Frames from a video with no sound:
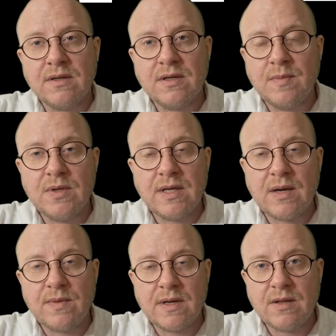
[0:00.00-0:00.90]

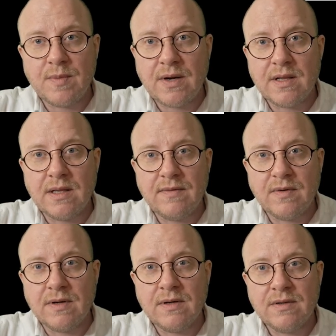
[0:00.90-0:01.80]
communicate with another part of the
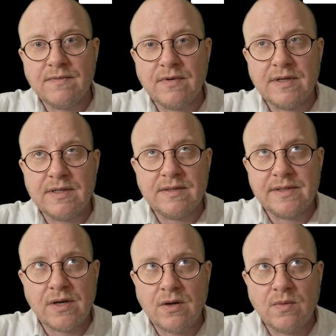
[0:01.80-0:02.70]
liver for it
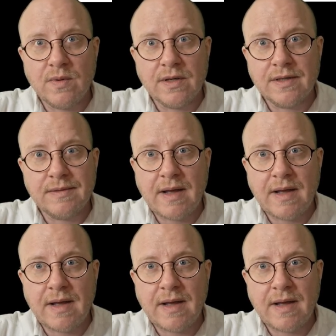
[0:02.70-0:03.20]
to all work